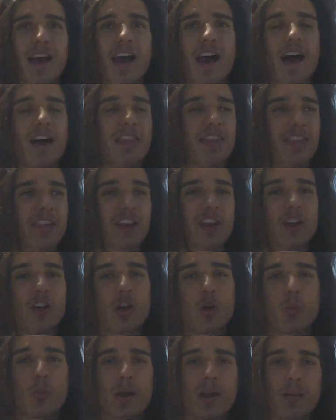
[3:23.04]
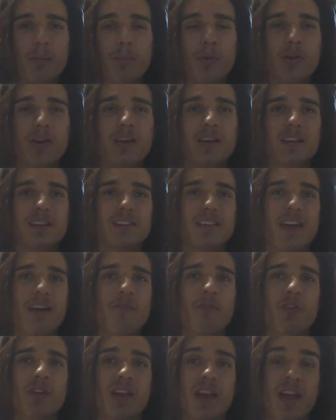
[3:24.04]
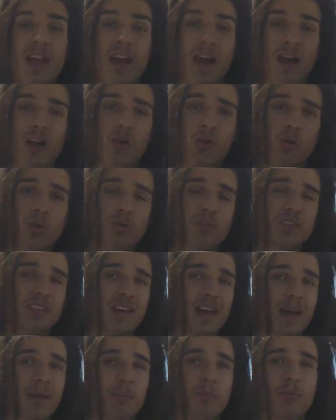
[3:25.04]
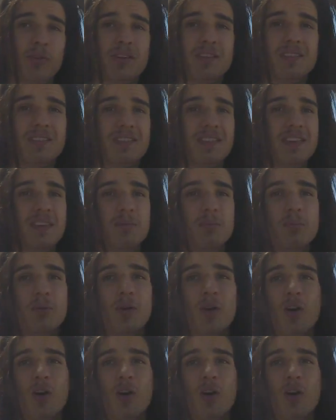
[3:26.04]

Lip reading: I think a good way to put it is, every day I go outside, breathe deep,